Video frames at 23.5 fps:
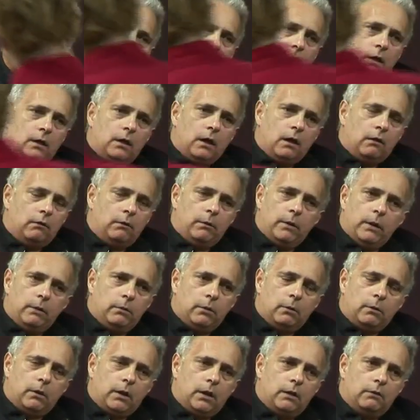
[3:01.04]
I can't
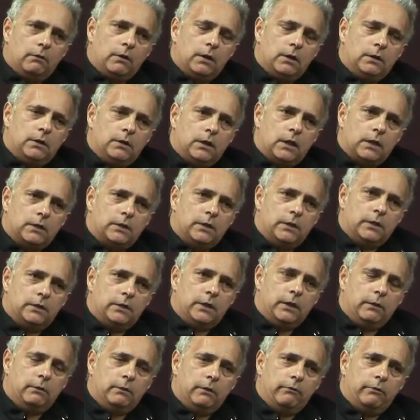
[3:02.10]
remember why I wrote it, actually. It
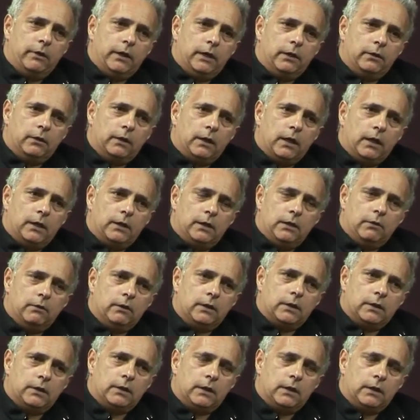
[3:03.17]
seemed a really good idea at the